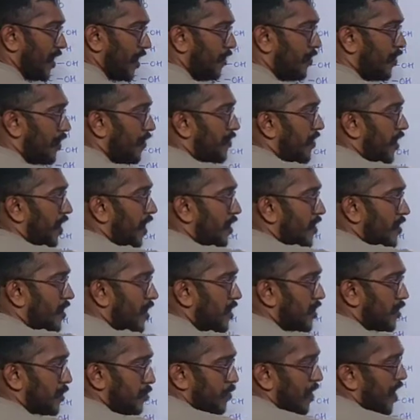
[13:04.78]
If you feel
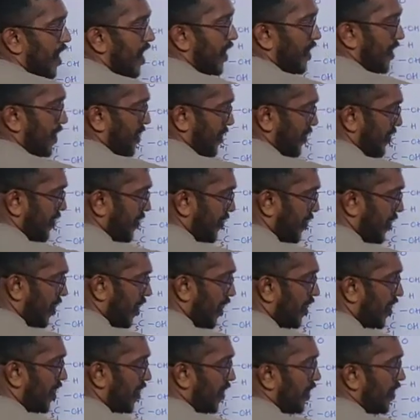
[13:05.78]
this part
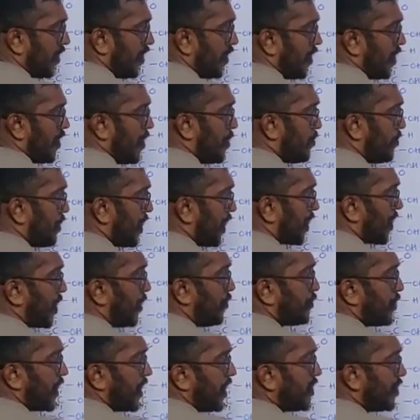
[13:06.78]
by
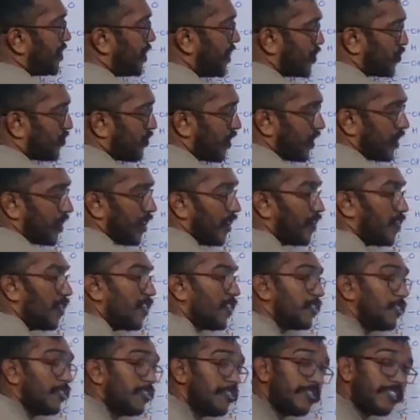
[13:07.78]
comparing this one,
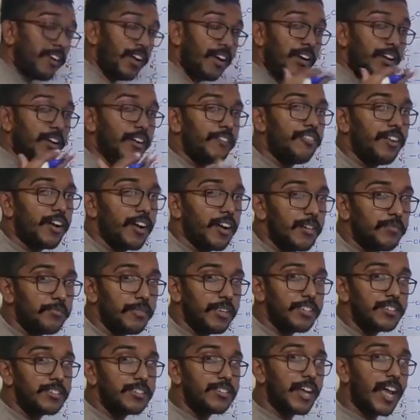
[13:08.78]
if you feel difficult
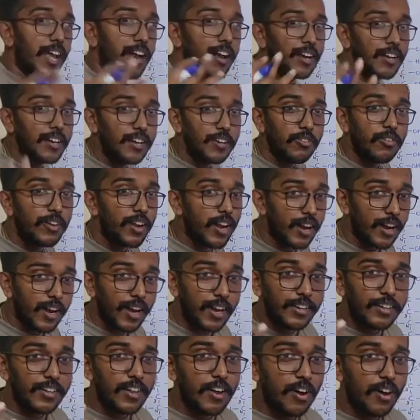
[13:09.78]
means directly you can
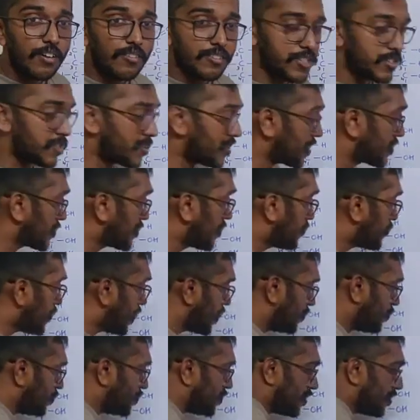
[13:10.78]
write the Haworth structure
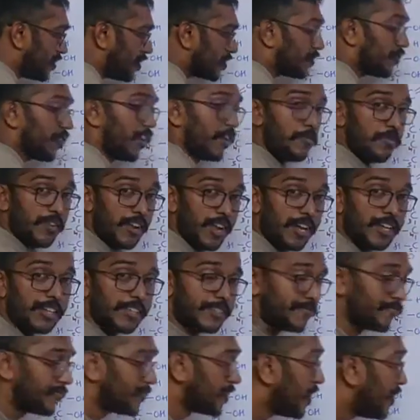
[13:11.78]
by using this
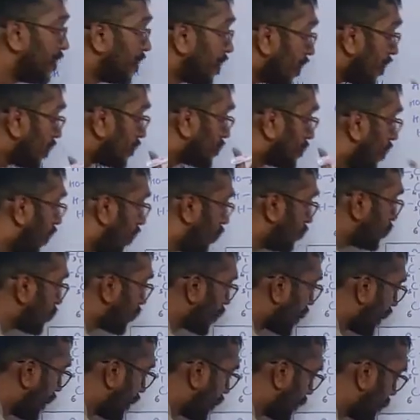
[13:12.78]
formula. So how to
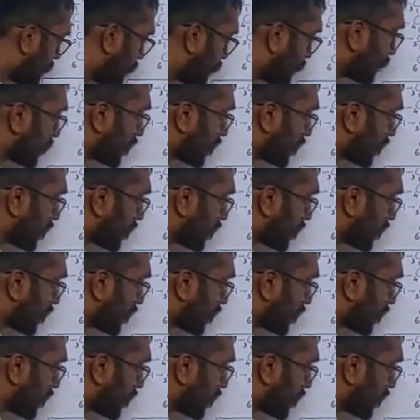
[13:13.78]
write?